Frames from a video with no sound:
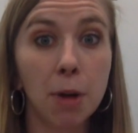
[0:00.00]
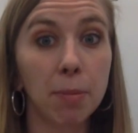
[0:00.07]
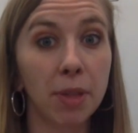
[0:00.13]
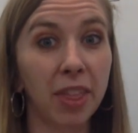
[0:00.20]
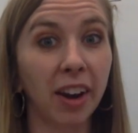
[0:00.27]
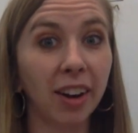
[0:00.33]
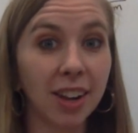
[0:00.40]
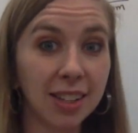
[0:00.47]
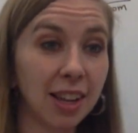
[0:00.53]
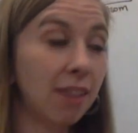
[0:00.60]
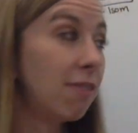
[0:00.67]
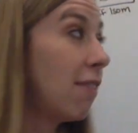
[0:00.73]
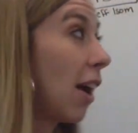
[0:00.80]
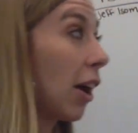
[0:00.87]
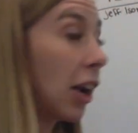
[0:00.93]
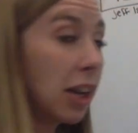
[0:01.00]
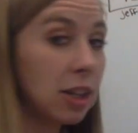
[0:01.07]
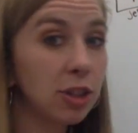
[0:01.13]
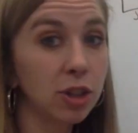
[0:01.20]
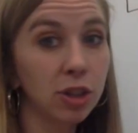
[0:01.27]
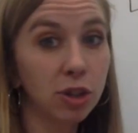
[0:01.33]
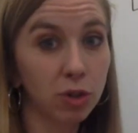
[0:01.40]
but there is a very
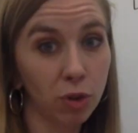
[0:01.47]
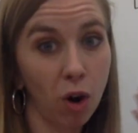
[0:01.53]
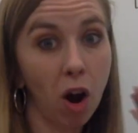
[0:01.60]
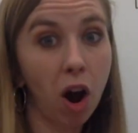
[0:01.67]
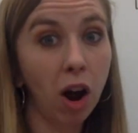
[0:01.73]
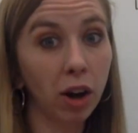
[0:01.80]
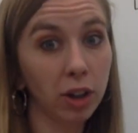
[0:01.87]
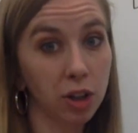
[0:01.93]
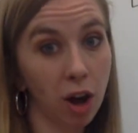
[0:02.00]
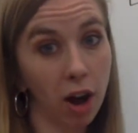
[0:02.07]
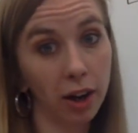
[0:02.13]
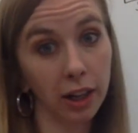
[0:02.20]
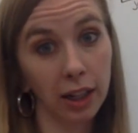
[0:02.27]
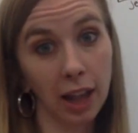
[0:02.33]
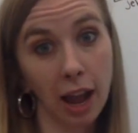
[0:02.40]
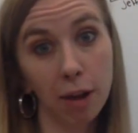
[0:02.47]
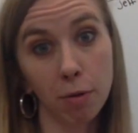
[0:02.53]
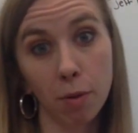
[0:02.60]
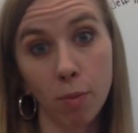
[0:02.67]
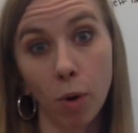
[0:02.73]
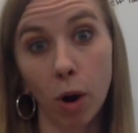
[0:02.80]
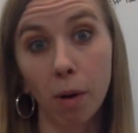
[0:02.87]
strong dotted line
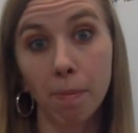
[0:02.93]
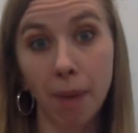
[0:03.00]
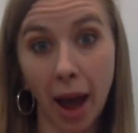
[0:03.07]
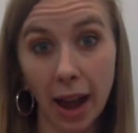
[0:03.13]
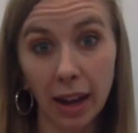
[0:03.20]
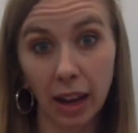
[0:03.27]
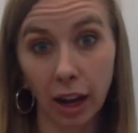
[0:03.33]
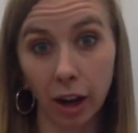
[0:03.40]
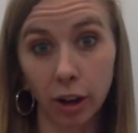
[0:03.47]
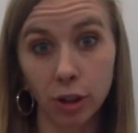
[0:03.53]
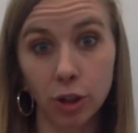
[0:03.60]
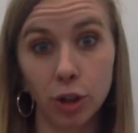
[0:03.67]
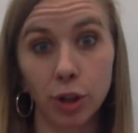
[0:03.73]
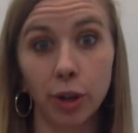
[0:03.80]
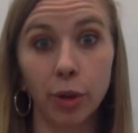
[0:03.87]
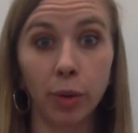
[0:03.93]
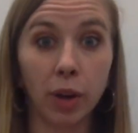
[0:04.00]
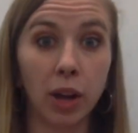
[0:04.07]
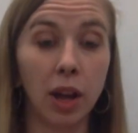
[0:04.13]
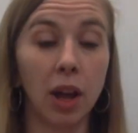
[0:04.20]
report back here to